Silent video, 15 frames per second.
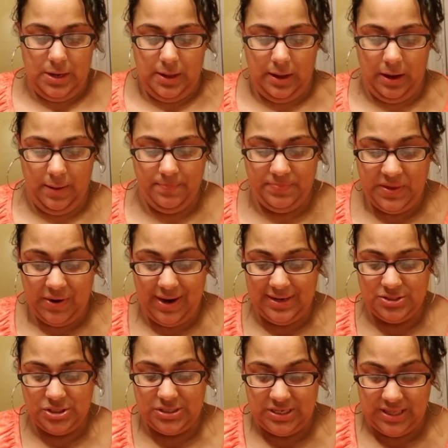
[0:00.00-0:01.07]
Their
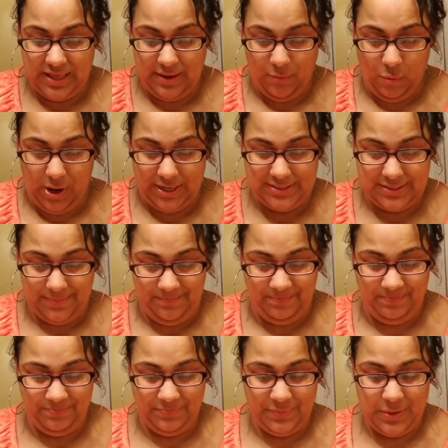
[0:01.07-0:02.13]
answer to him was,
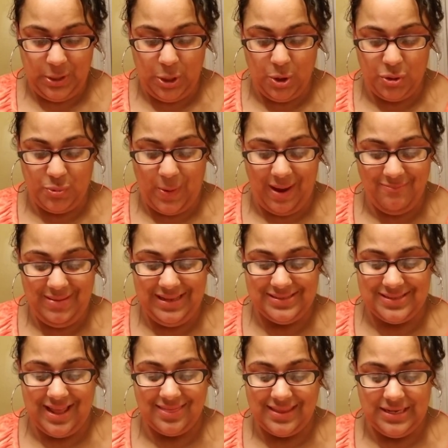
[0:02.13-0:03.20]
your threat
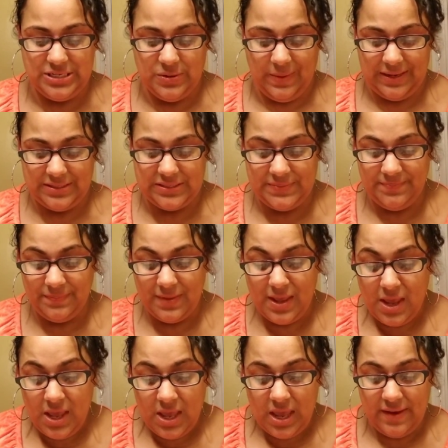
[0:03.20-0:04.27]
means nothing to us.
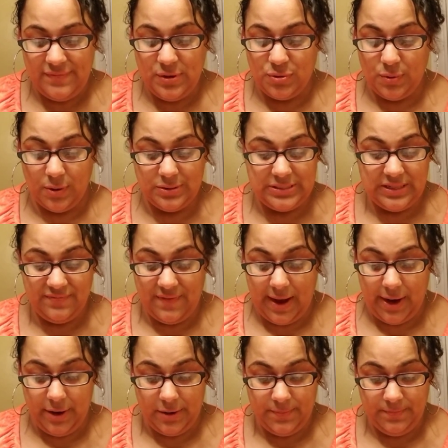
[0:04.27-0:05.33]
If you throw us in the
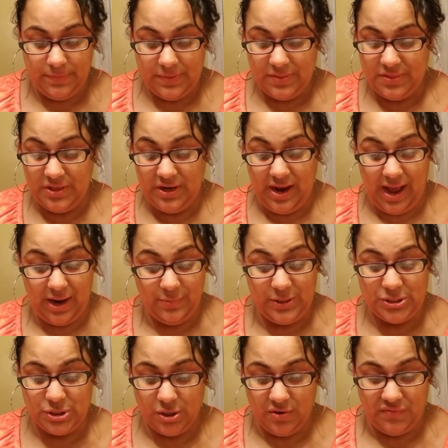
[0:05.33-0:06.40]
fire, the God we
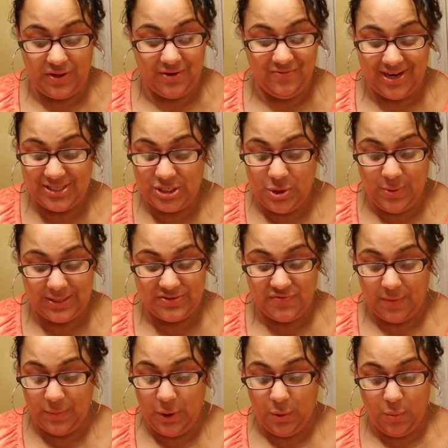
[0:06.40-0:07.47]
serve can rescue us
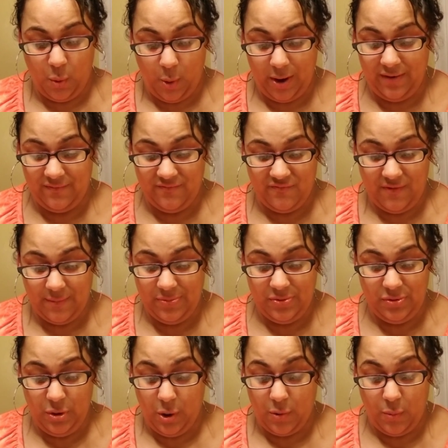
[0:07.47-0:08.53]
from your
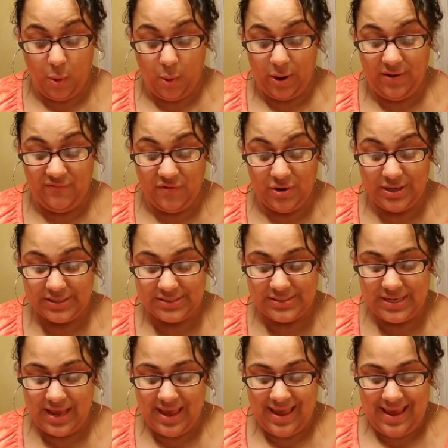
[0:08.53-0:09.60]
roaring
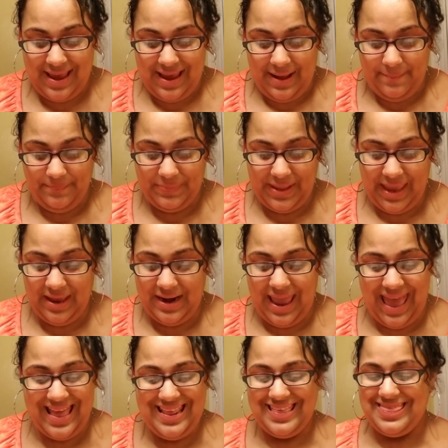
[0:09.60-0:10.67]
furnace and
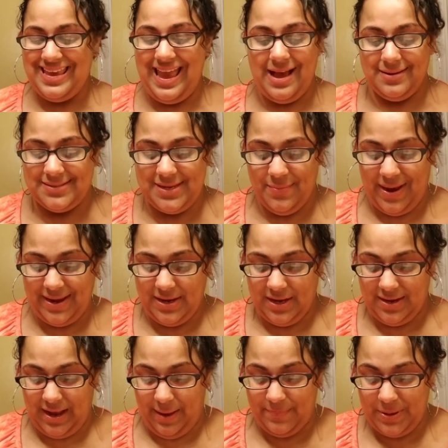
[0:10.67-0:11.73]
anything else you might
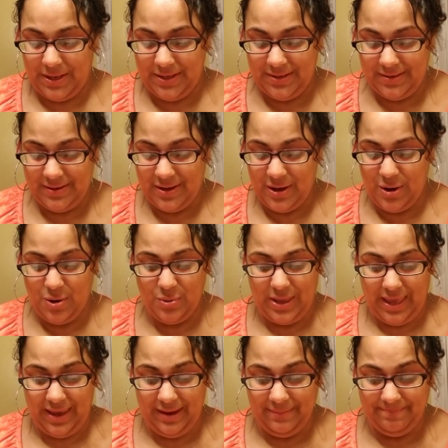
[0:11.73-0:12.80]
cook up, O
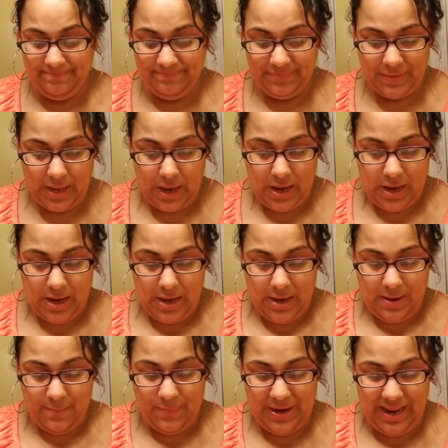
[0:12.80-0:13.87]
king.
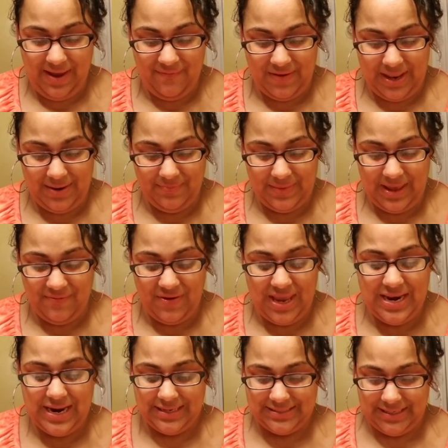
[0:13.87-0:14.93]
But even if
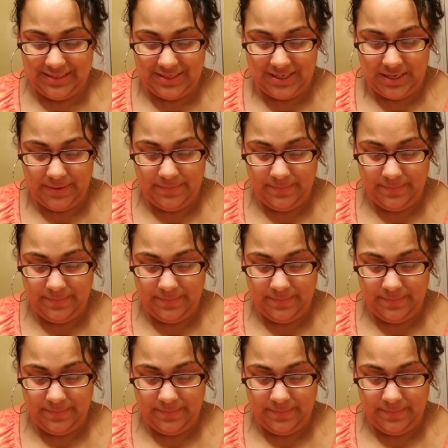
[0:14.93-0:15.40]
he doesn't,